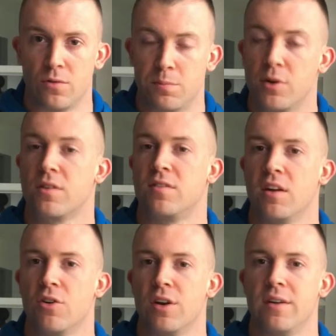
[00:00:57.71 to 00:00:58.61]
book
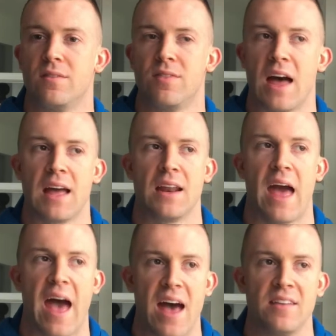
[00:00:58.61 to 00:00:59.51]
series that
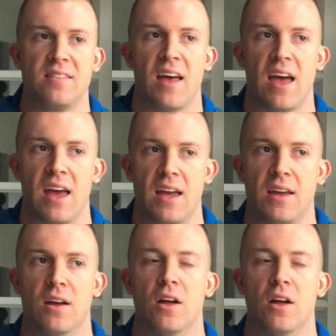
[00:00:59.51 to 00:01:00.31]
has a